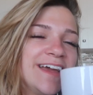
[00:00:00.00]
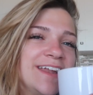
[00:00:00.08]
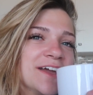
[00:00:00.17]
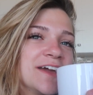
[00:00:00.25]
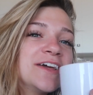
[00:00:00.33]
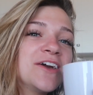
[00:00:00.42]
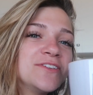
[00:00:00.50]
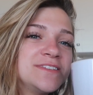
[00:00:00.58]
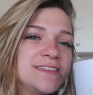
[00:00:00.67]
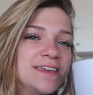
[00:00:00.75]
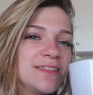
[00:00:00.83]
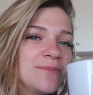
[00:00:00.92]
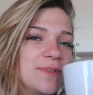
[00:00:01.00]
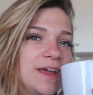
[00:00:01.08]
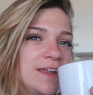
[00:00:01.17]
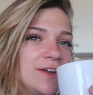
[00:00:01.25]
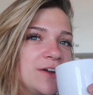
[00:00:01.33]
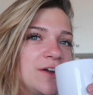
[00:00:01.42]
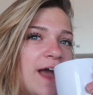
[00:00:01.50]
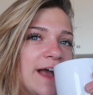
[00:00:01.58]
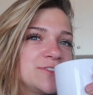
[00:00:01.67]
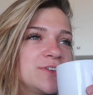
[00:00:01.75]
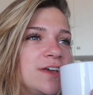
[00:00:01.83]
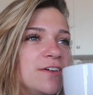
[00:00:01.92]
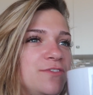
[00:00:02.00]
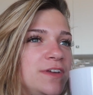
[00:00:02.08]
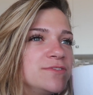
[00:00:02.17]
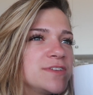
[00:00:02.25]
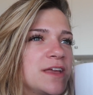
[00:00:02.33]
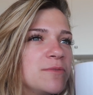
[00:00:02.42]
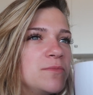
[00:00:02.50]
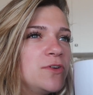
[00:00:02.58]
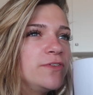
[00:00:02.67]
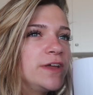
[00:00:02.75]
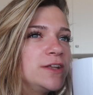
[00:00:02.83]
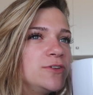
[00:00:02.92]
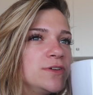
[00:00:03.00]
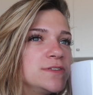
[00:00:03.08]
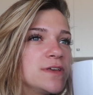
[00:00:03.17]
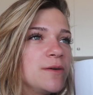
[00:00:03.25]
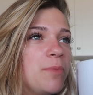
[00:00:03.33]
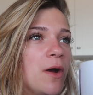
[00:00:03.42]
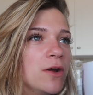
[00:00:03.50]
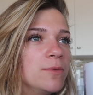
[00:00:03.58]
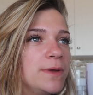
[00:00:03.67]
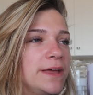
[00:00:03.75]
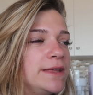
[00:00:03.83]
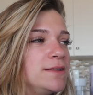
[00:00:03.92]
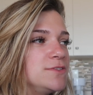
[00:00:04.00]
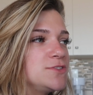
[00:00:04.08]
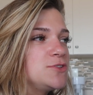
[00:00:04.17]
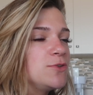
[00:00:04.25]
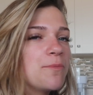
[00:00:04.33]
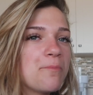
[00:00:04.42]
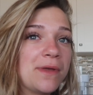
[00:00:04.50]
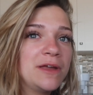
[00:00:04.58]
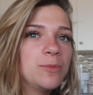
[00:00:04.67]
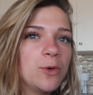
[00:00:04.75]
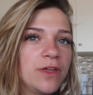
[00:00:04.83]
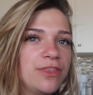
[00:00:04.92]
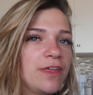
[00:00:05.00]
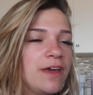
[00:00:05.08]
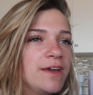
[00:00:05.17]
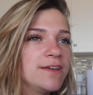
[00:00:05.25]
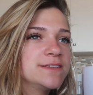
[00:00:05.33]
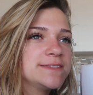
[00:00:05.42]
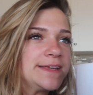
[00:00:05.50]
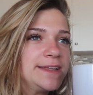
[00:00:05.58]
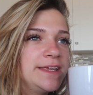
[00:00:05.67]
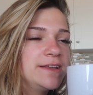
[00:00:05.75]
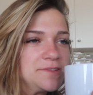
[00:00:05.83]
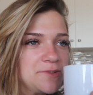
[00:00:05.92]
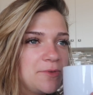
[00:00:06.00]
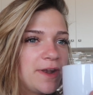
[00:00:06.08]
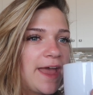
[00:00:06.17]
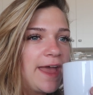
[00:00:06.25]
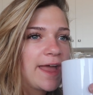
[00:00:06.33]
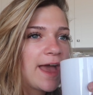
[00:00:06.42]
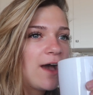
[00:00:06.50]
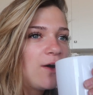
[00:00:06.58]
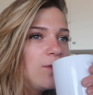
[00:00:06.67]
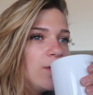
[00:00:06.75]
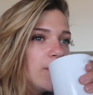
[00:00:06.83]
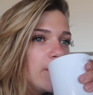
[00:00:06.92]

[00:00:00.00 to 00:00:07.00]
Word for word: I'm gonna go see them later. Actually, Aviv's like moving into his apartment, just doing big boy things, and he doesn't wanna hang out.